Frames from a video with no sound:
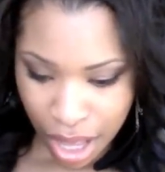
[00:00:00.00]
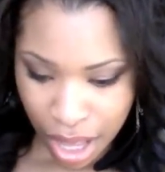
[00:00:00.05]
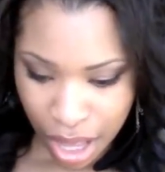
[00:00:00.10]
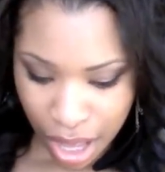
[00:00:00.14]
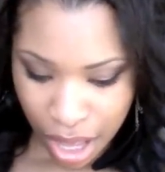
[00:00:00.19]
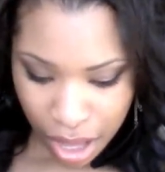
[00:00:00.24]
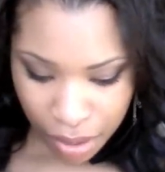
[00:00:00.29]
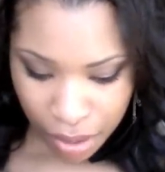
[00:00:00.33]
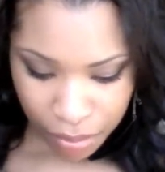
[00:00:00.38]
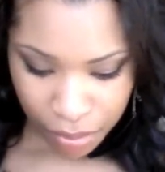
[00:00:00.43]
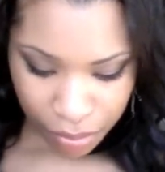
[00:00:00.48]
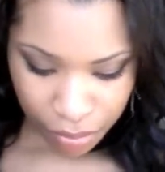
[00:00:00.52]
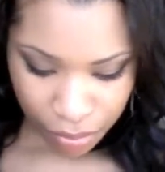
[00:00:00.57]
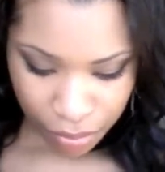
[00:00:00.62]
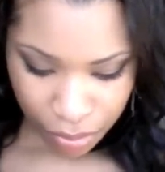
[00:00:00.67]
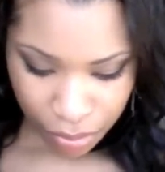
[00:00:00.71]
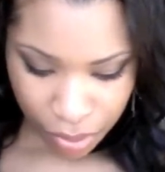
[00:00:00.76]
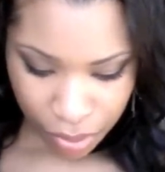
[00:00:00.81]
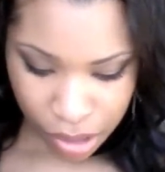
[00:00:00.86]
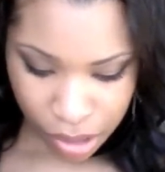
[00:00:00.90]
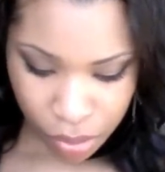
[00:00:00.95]
Um,
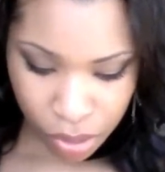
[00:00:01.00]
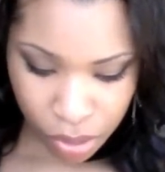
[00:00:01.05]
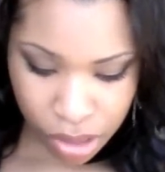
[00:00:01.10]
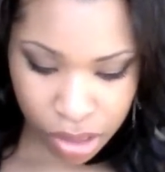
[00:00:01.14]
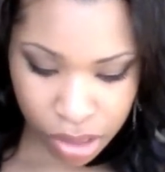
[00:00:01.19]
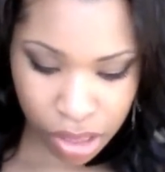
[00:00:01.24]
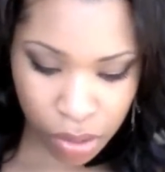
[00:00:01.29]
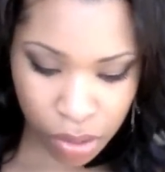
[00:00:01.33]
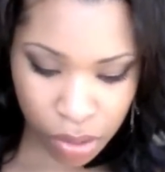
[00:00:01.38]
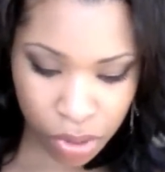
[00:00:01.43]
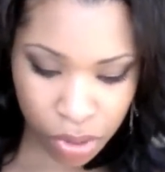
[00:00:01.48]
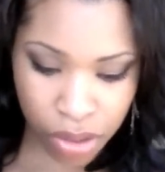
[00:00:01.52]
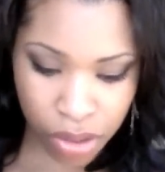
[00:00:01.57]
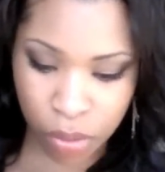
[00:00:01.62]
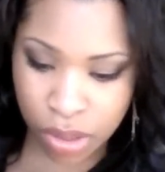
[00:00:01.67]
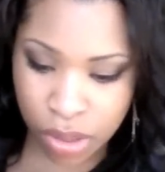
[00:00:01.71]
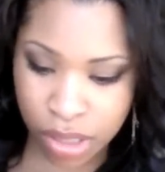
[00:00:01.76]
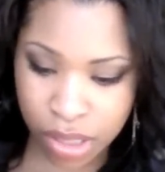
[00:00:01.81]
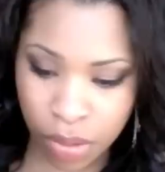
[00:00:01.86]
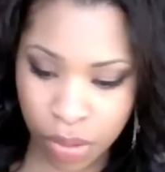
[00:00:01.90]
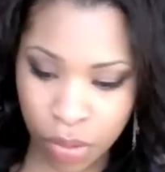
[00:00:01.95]
this one's one of the
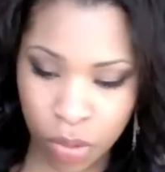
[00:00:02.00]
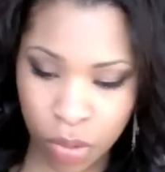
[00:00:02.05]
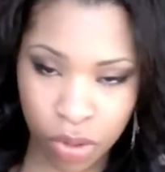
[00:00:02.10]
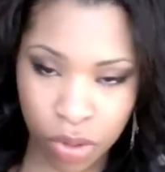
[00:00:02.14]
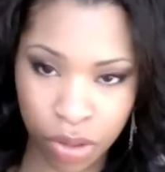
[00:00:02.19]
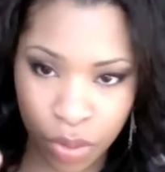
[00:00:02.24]
ones I wore